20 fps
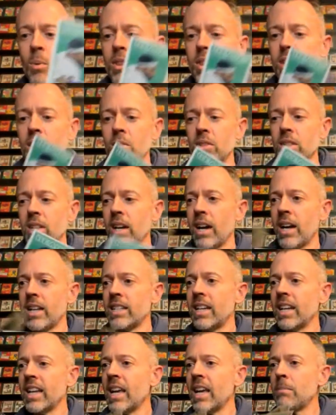with those
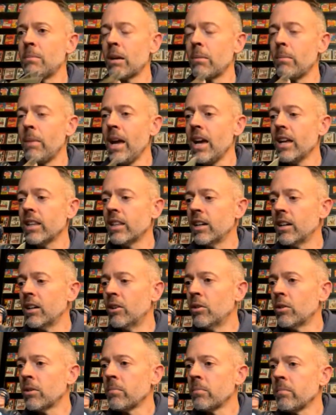guys. And again, McMahon,
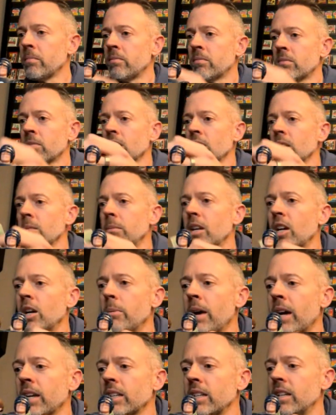though, let me
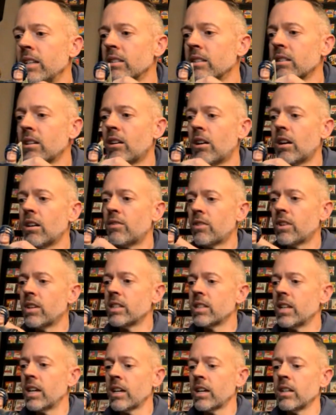go back to his card for
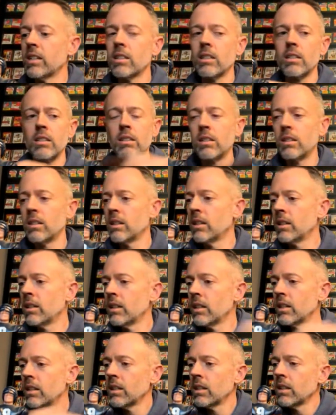a second.
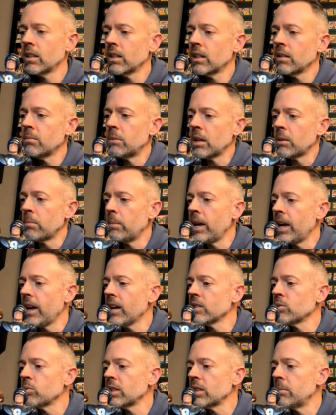
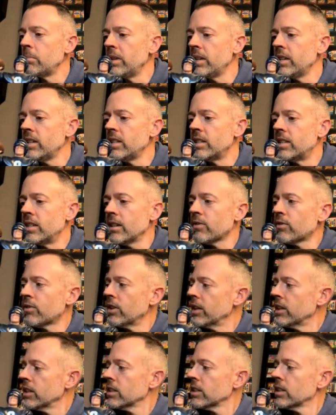McMahon's was a bit
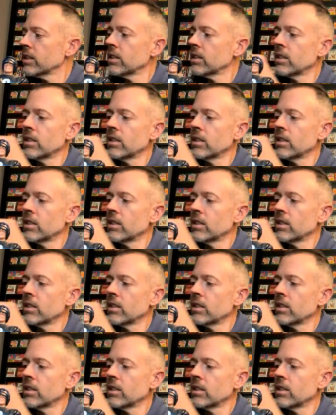different,